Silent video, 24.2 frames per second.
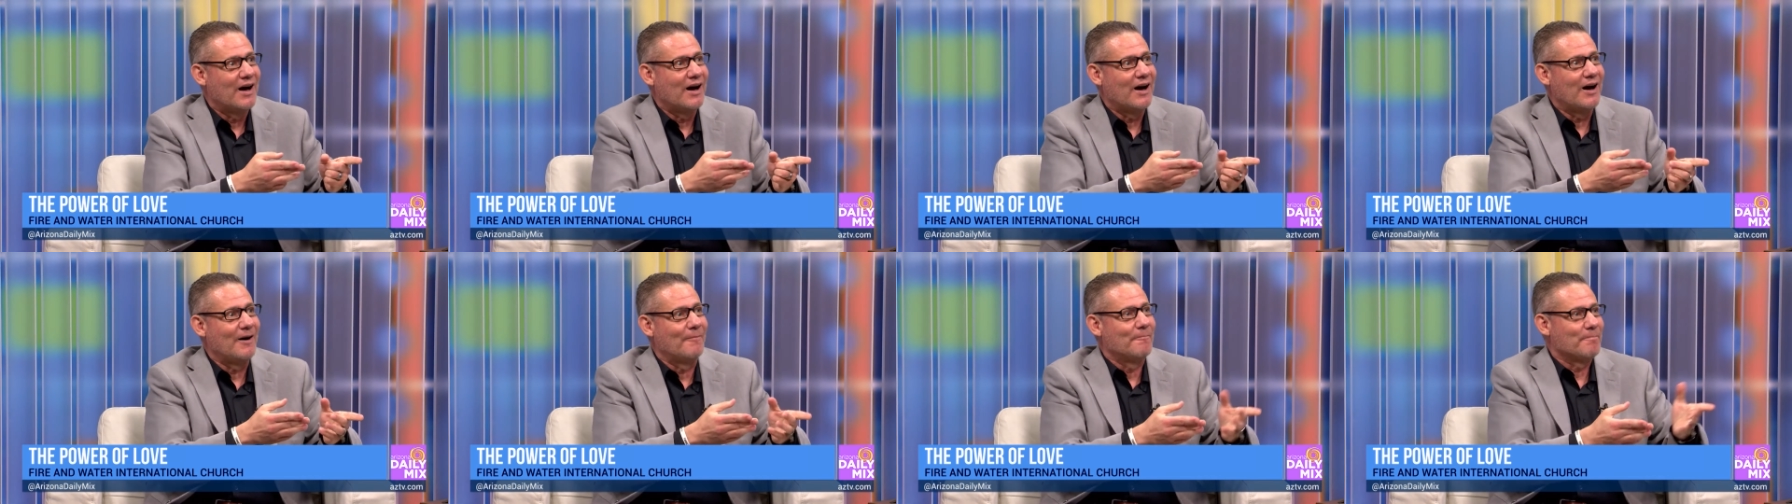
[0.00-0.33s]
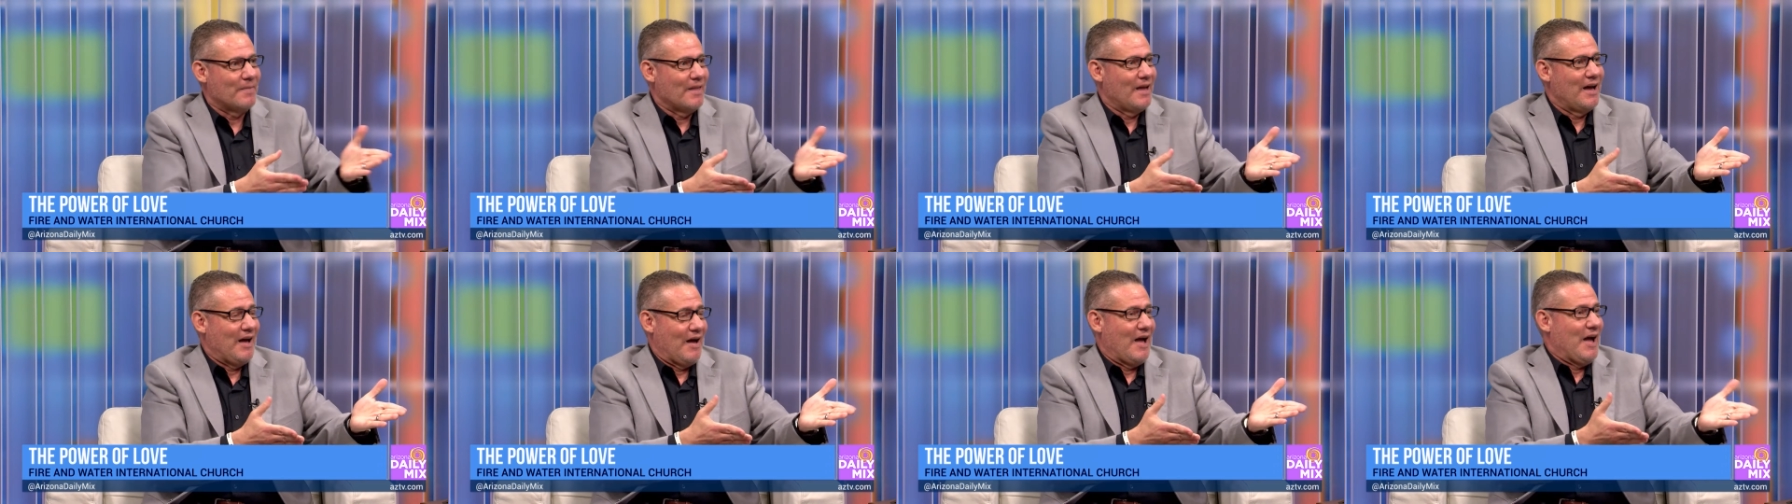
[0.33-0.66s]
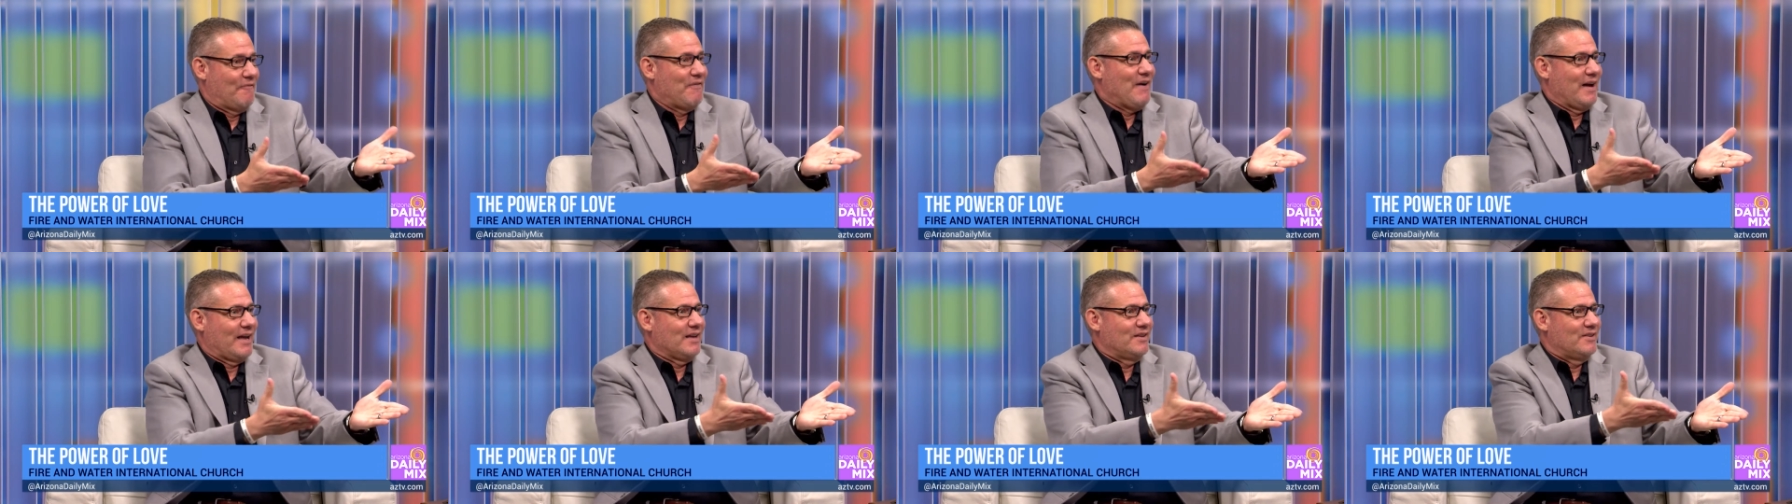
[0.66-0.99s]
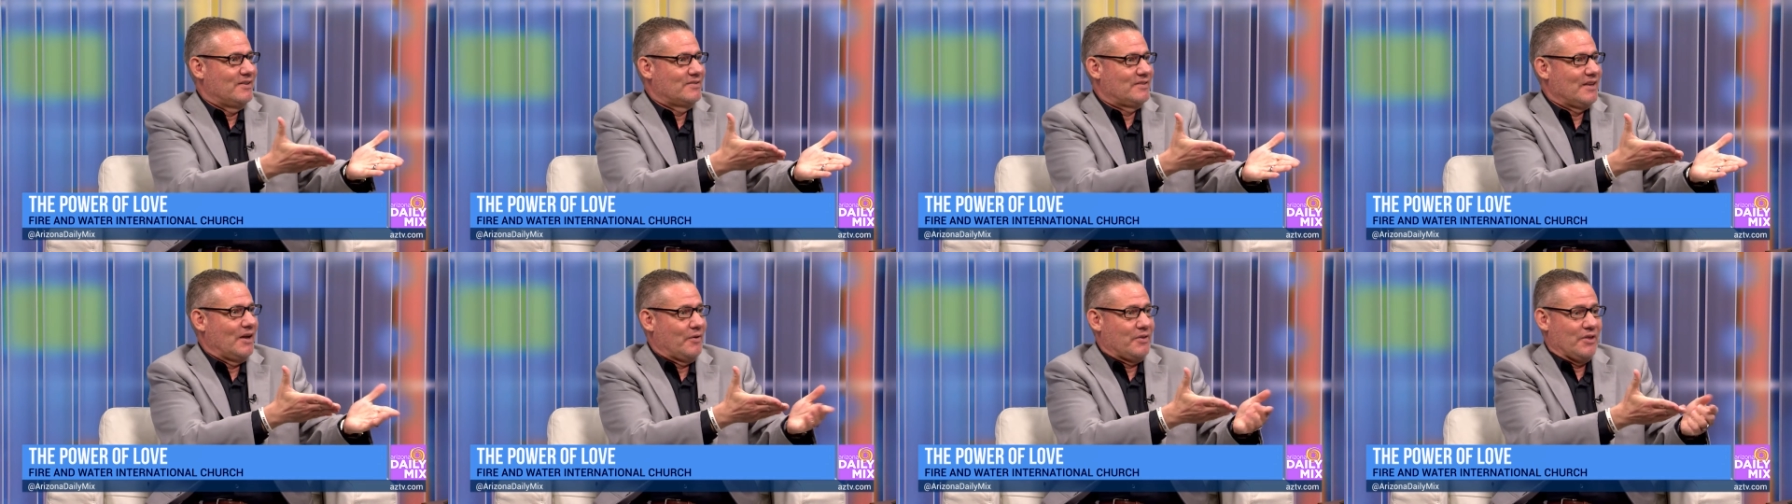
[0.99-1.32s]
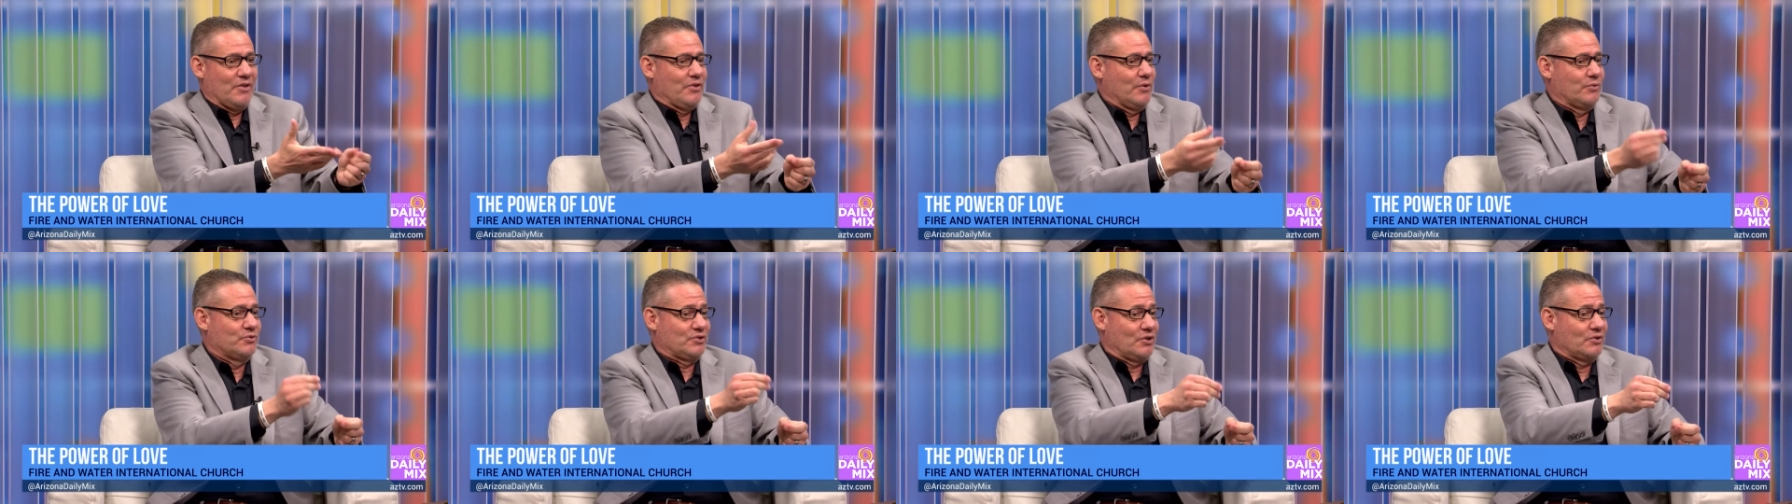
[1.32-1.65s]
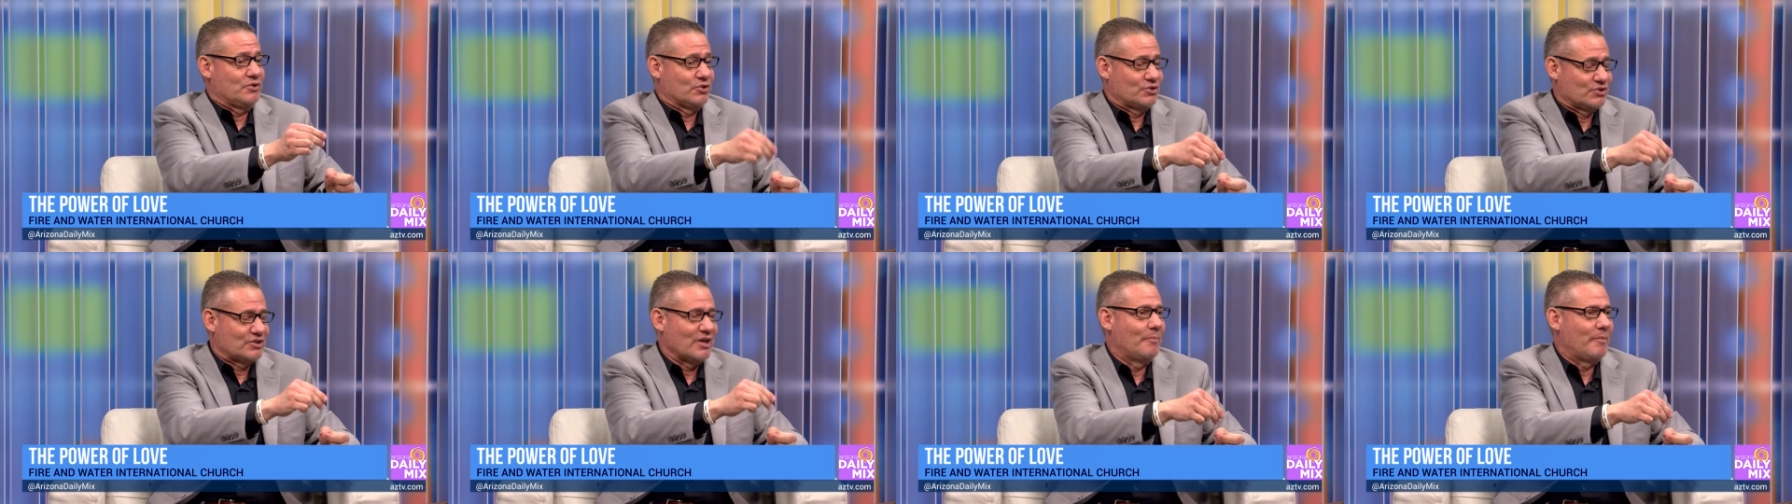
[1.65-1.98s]
Um, if I could just, uh,
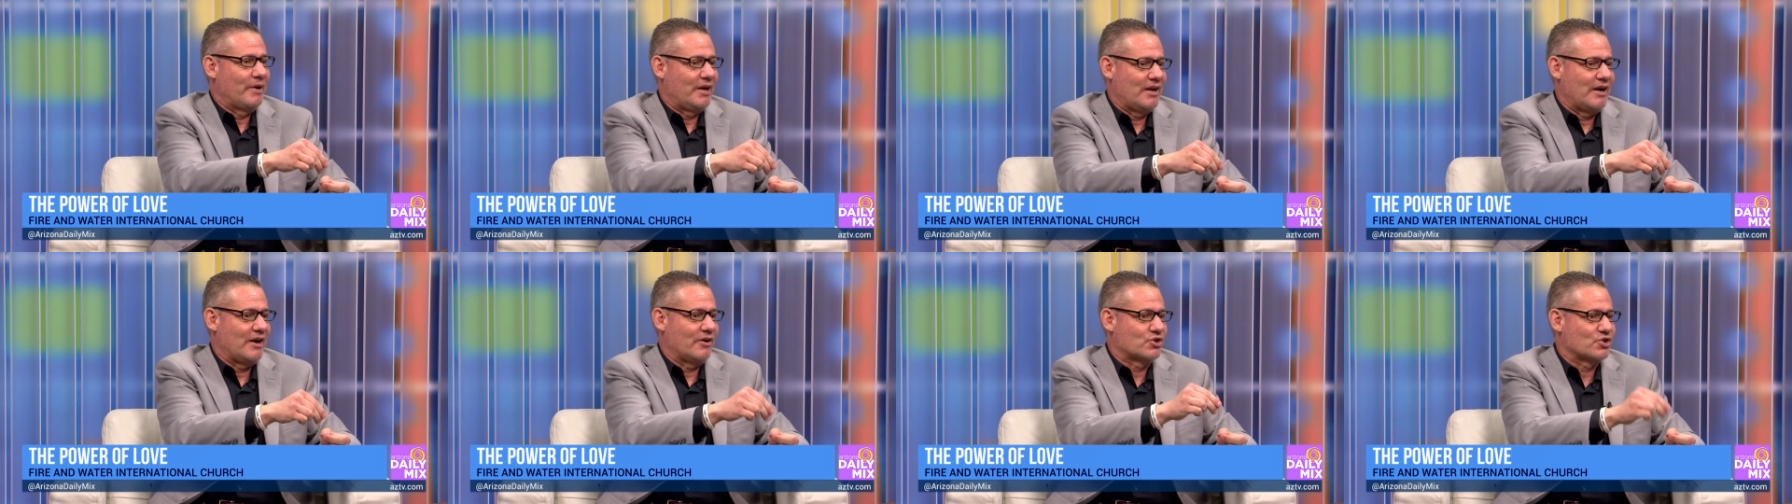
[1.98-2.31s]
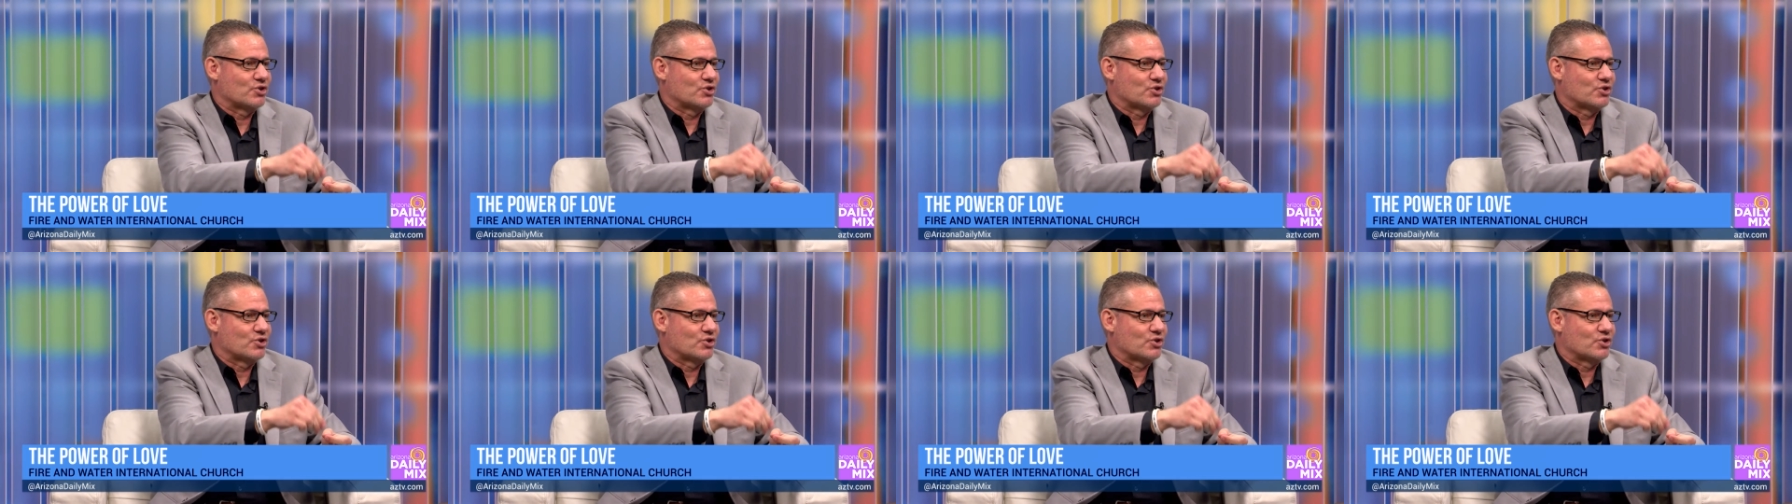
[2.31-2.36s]
there's there's someone yeah.